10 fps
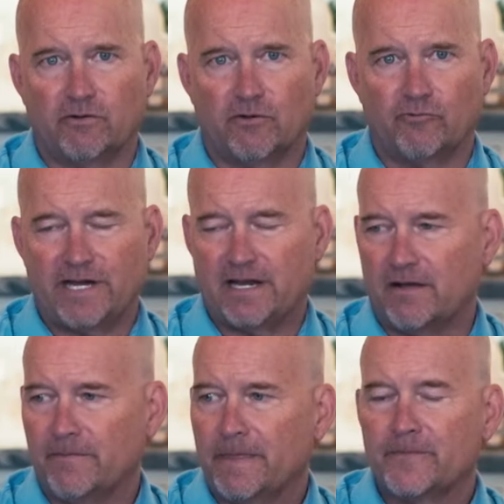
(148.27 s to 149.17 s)

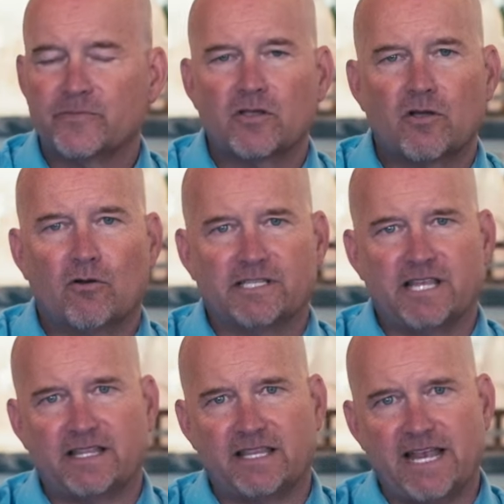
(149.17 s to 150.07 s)
arena, was
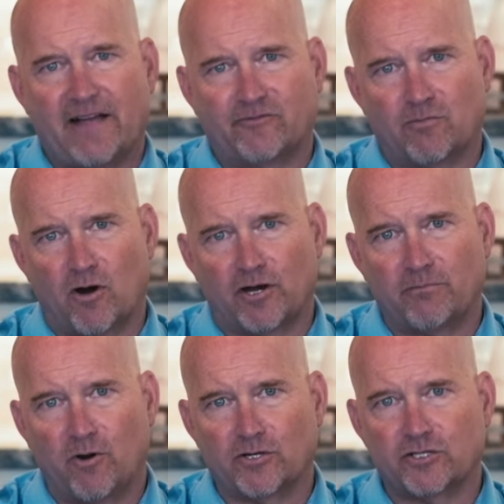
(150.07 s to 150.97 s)
that the aftermarket
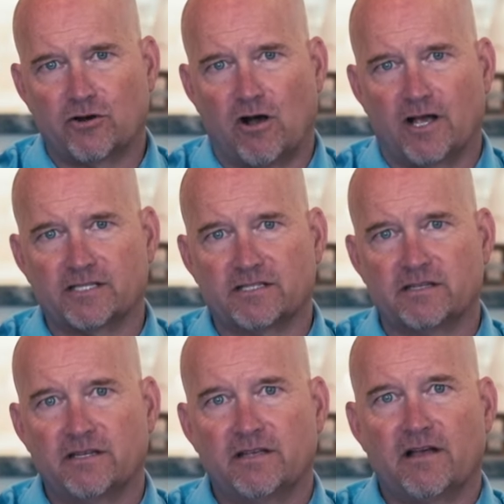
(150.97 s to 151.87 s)
parts caused